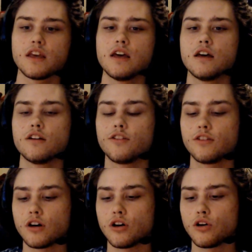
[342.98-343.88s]

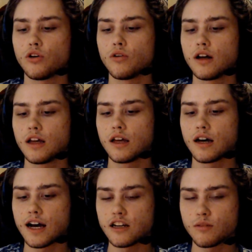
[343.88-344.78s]
So
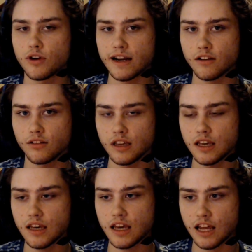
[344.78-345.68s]
I ended up practicing
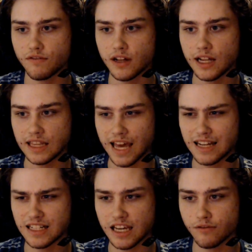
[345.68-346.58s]
it, and I felt like that
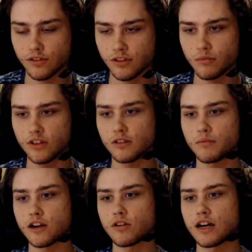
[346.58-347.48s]
day, for some reason, my
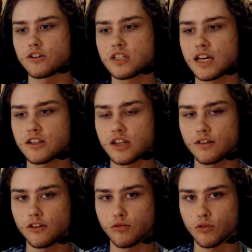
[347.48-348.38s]
crouch tech
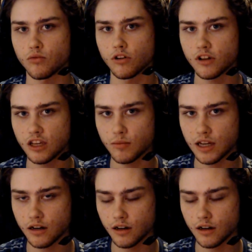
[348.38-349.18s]
chases were working better.